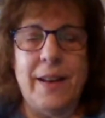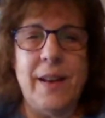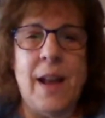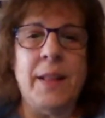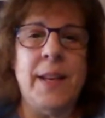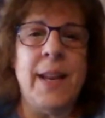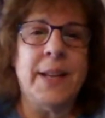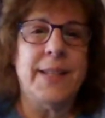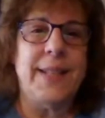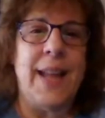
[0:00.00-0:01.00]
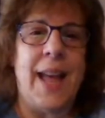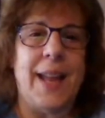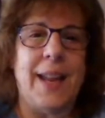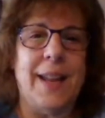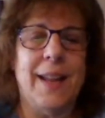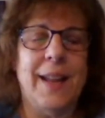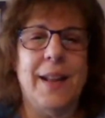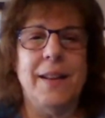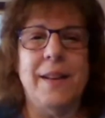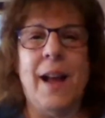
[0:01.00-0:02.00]
not the next day,
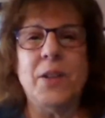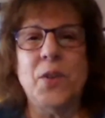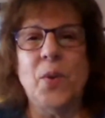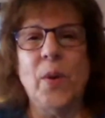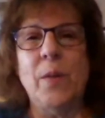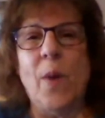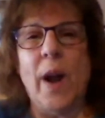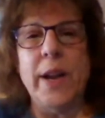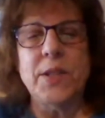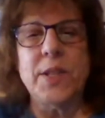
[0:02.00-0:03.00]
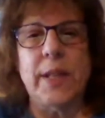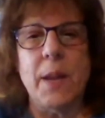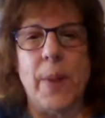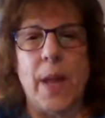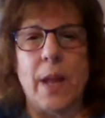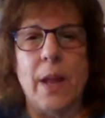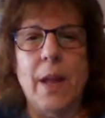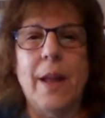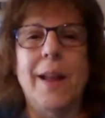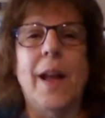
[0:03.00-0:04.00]
not during while you're sleeping,
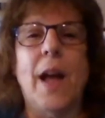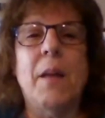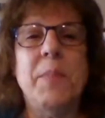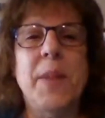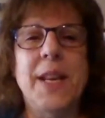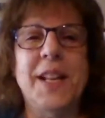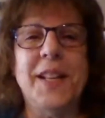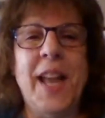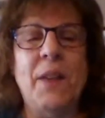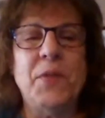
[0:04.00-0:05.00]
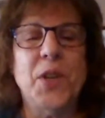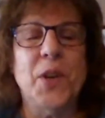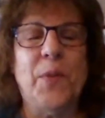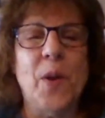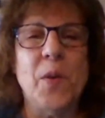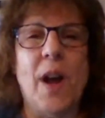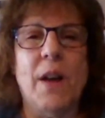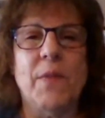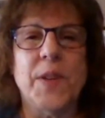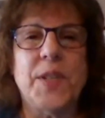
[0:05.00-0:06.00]
immediately after your phone
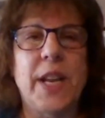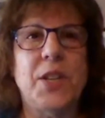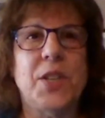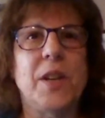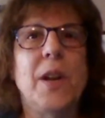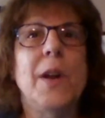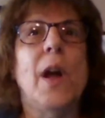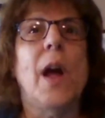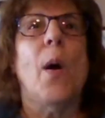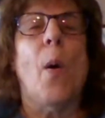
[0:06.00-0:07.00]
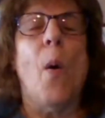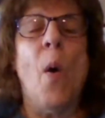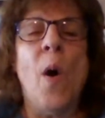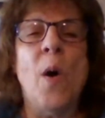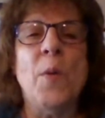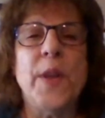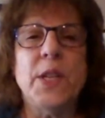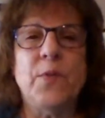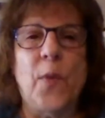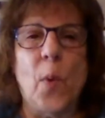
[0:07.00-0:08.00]
conversation. All
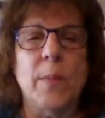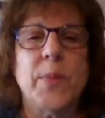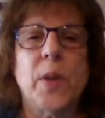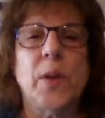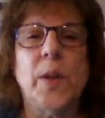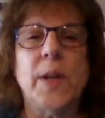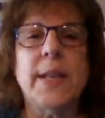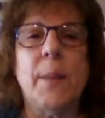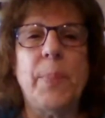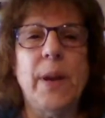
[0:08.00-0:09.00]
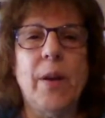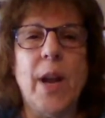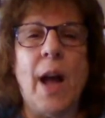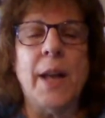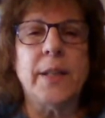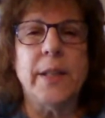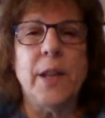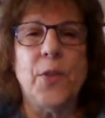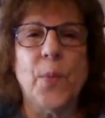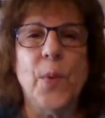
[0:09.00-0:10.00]
these forms are looked at
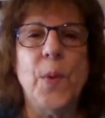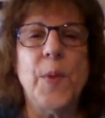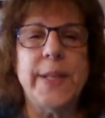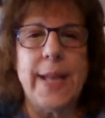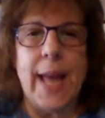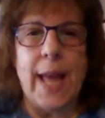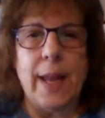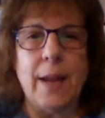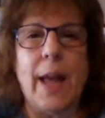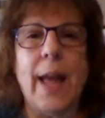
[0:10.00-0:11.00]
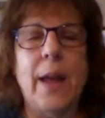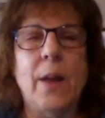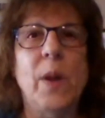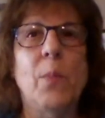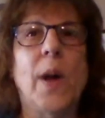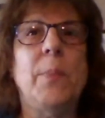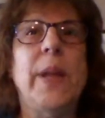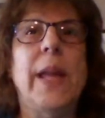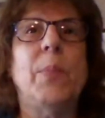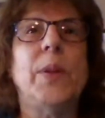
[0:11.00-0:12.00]
periodically through the day, and we want to
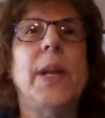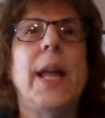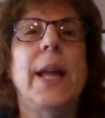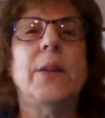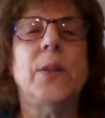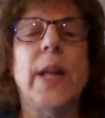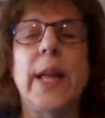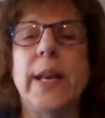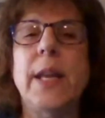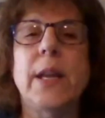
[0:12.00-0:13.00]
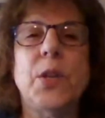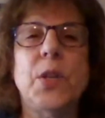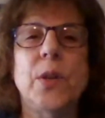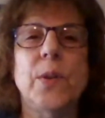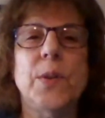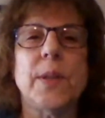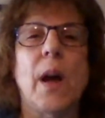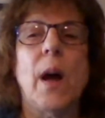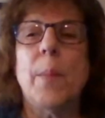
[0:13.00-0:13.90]
be able to handle any issues